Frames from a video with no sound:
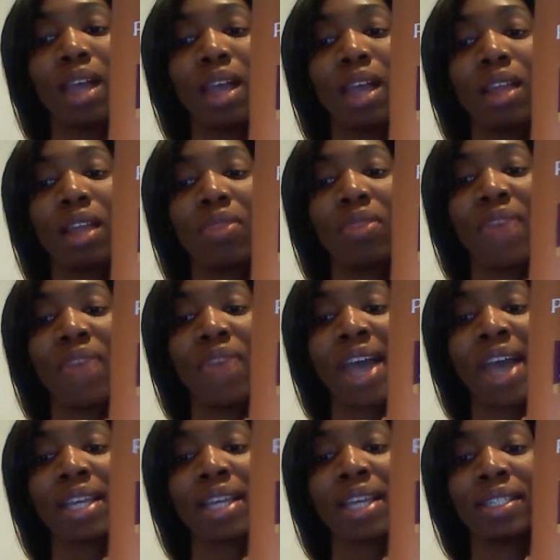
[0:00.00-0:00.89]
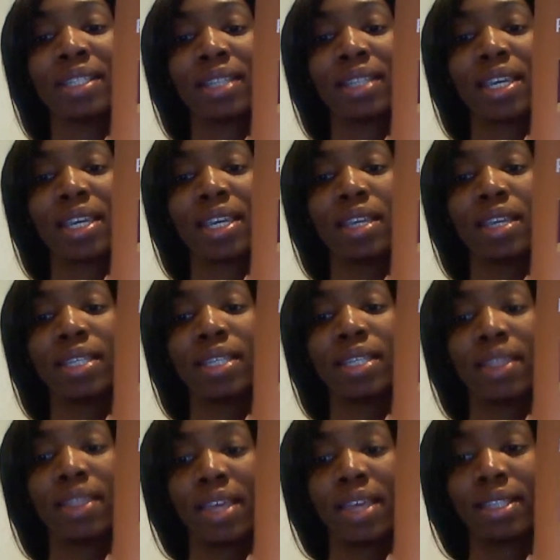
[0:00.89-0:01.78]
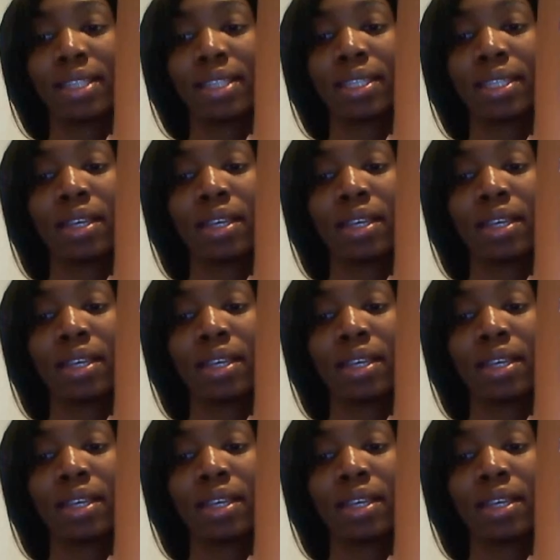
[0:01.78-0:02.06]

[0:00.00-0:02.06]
that is the key to this,